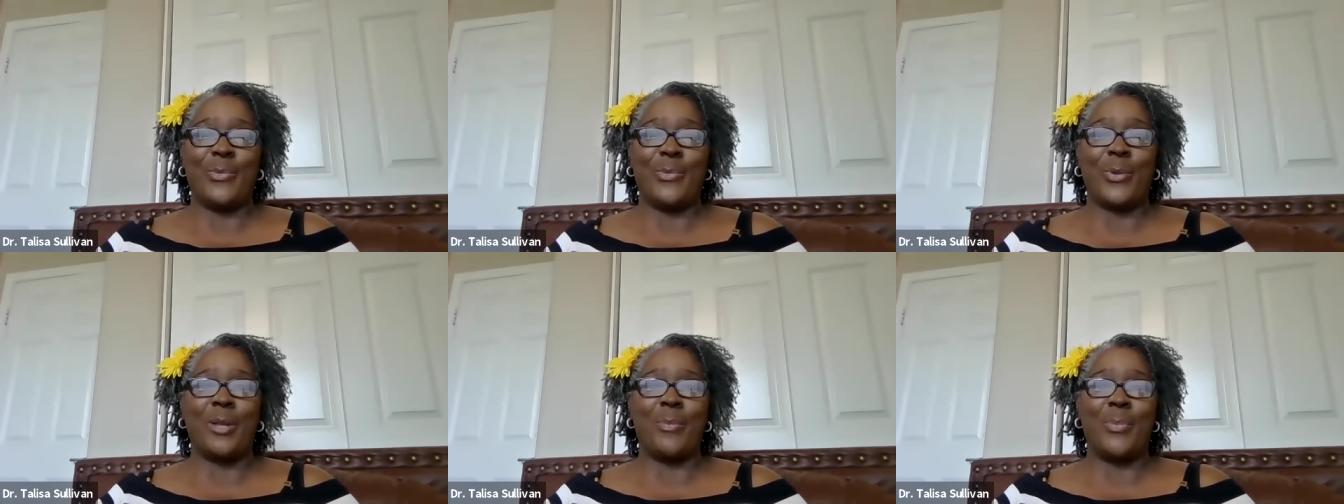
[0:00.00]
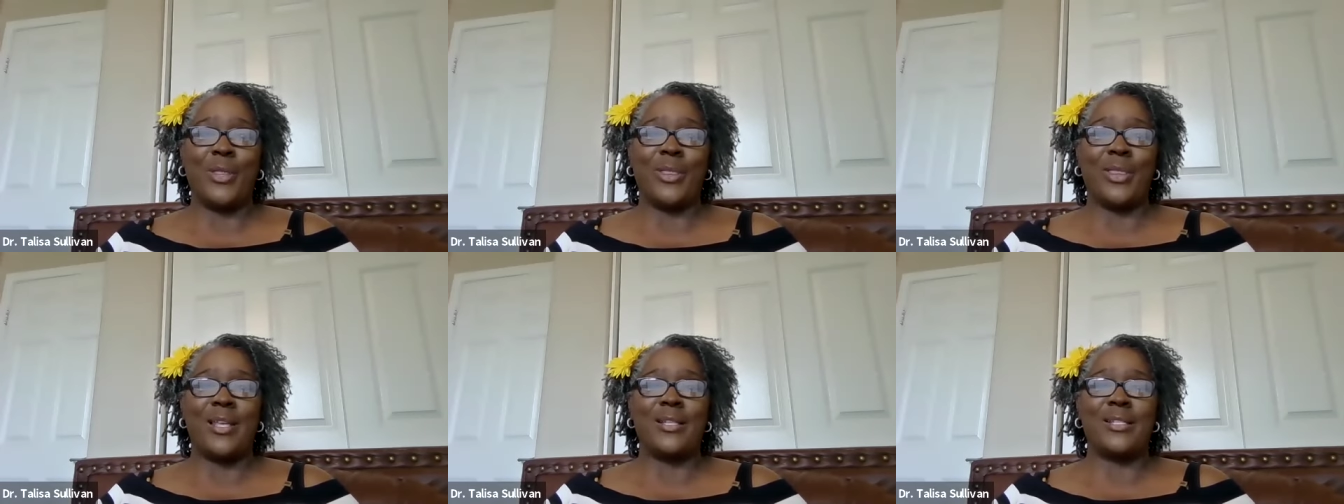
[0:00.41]
really
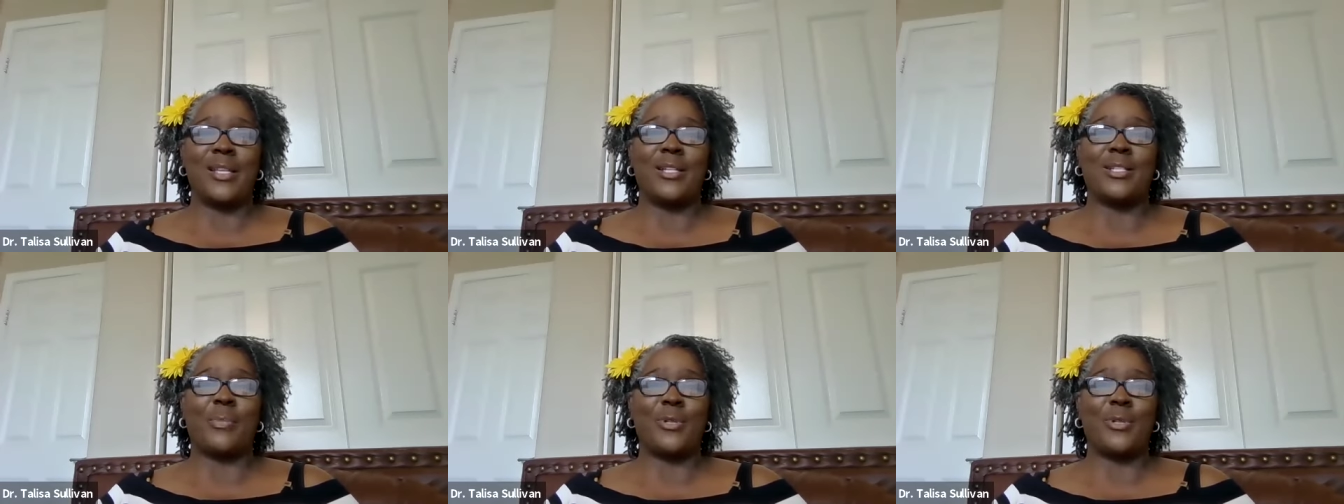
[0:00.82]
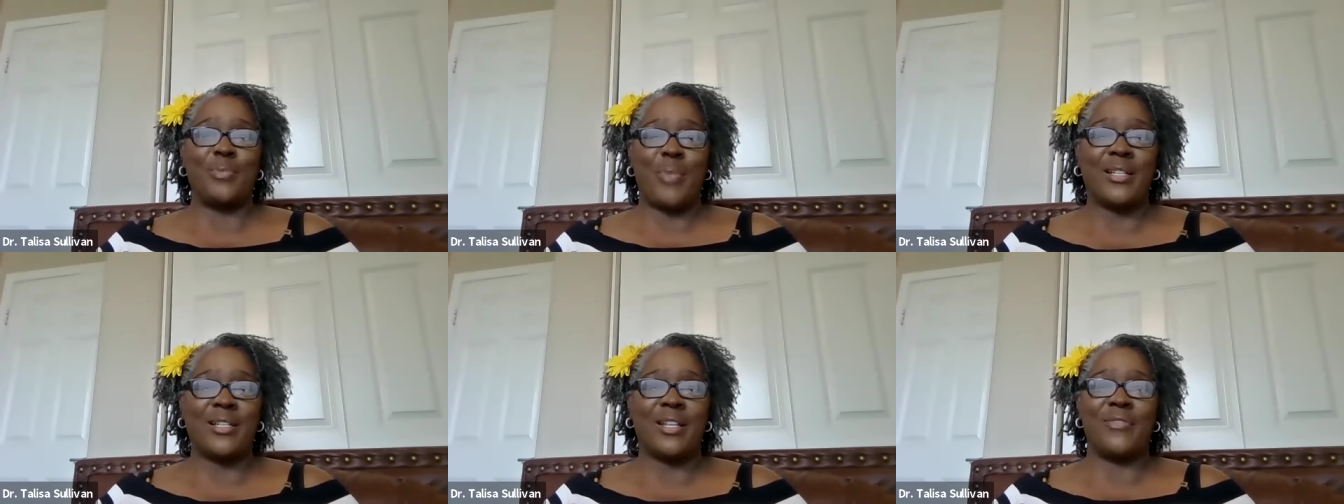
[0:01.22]
put things into
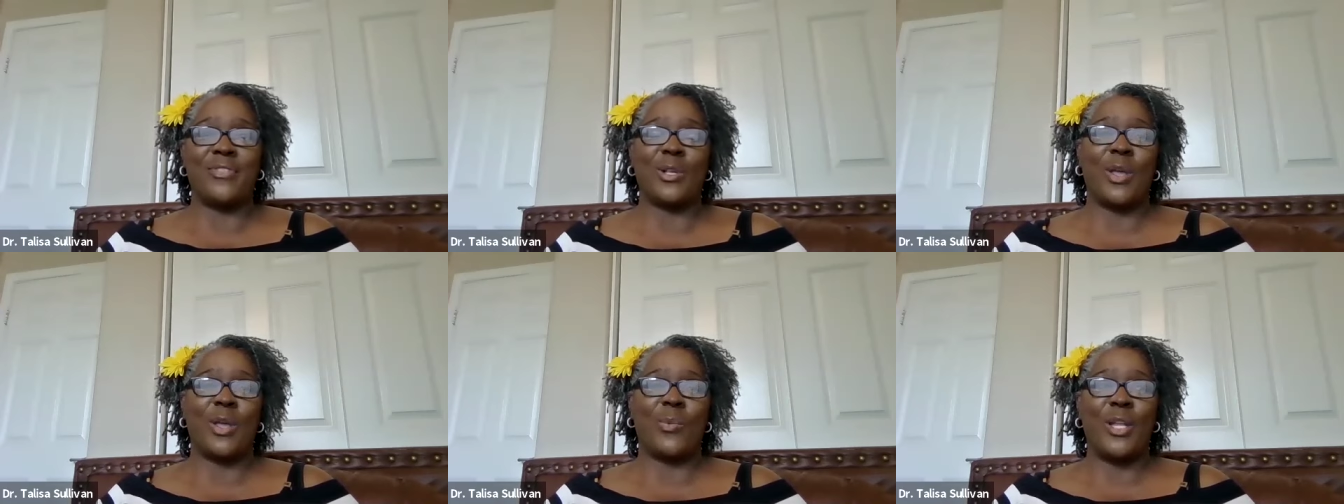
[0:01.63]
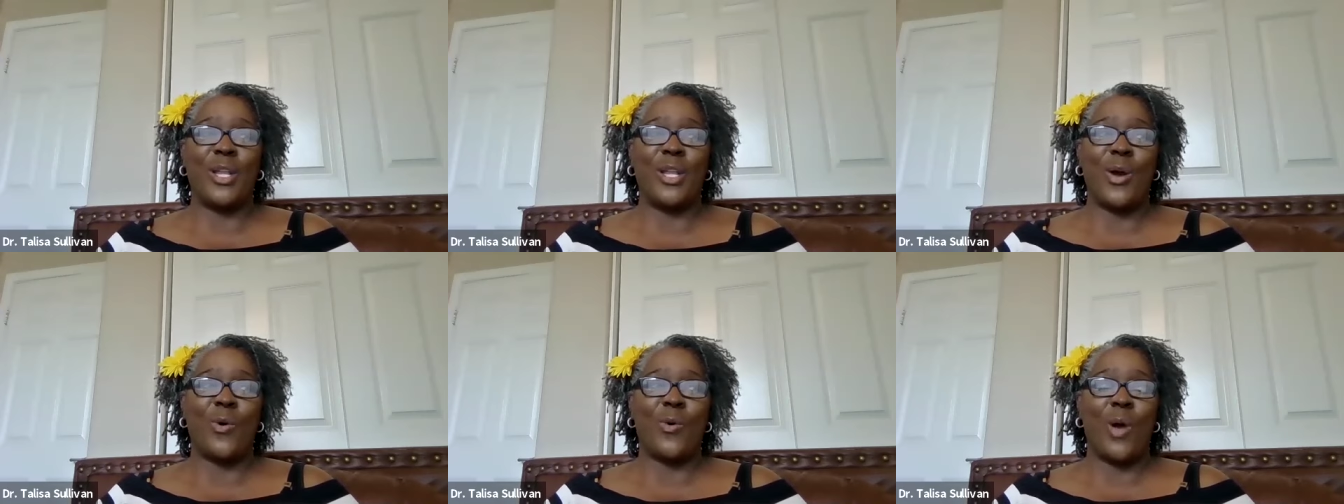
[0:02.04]
perspective so that we
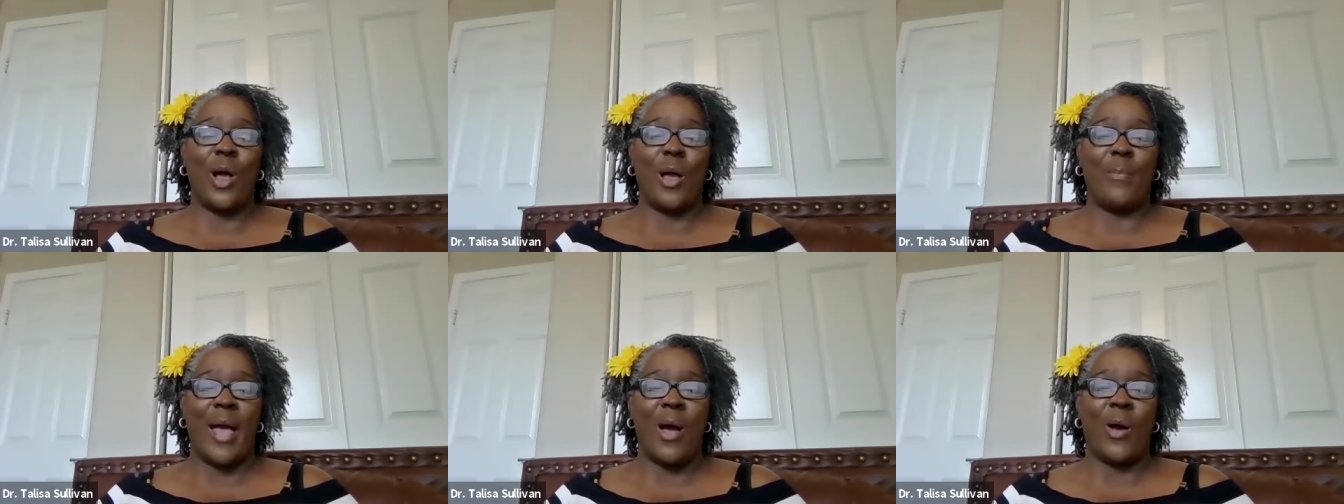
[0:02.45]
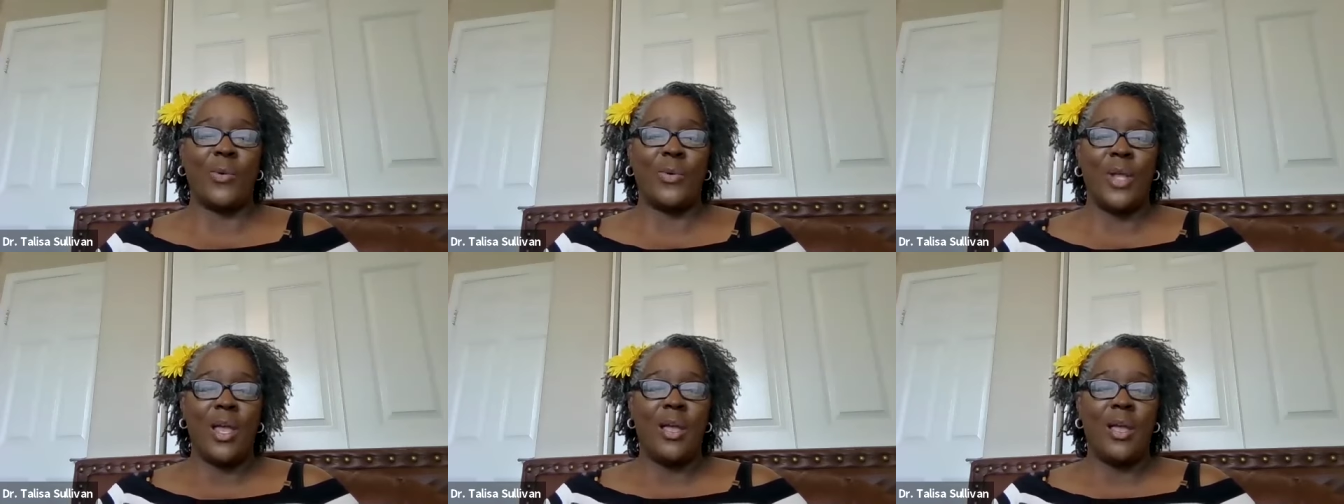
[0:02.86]
know
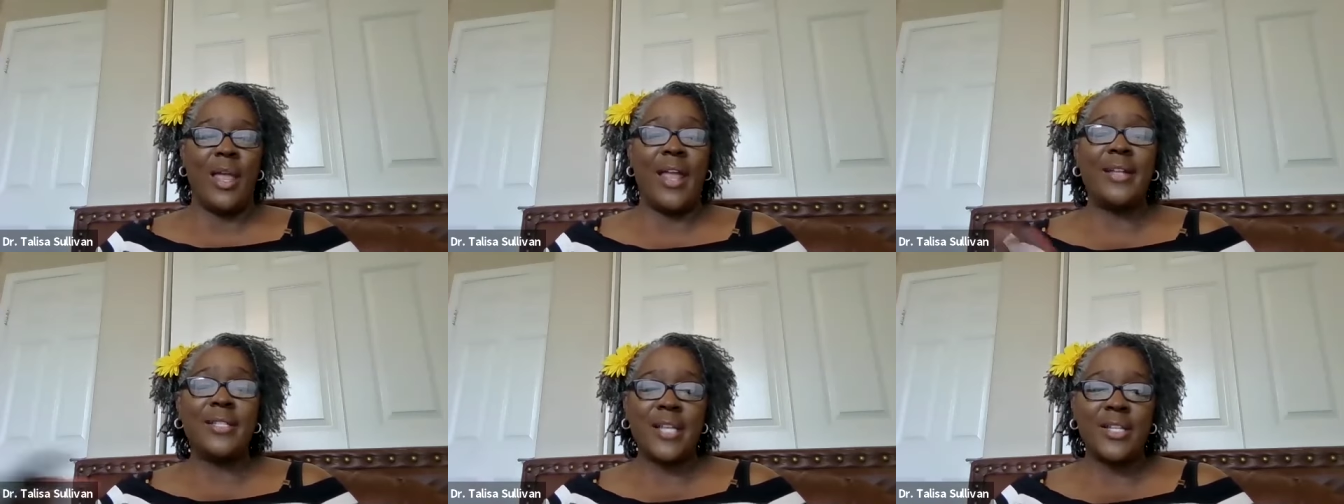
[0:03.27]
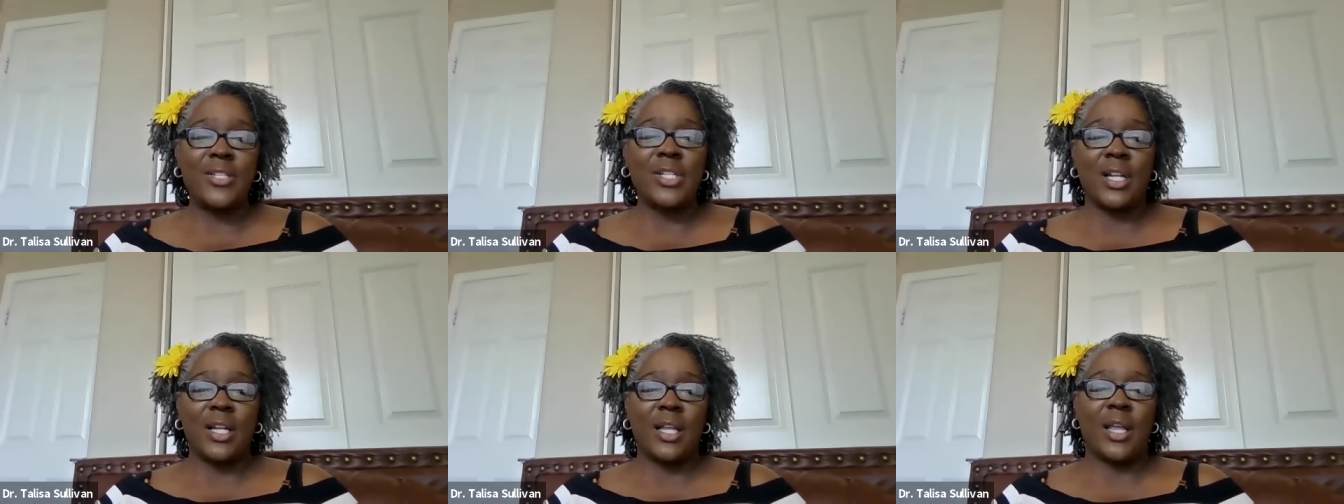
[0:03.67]
about
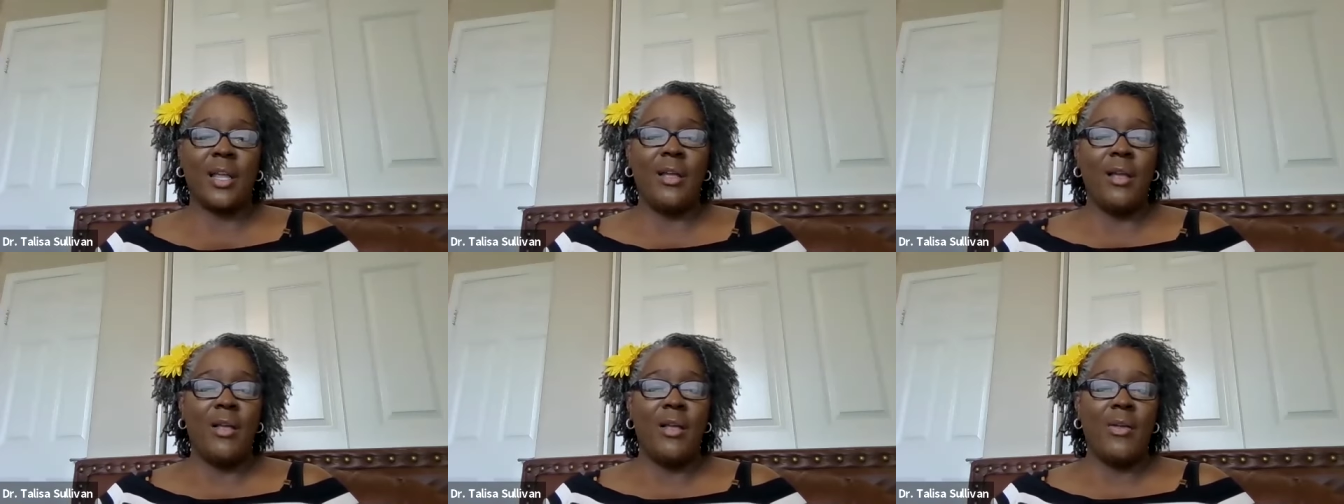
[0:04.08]
intentionally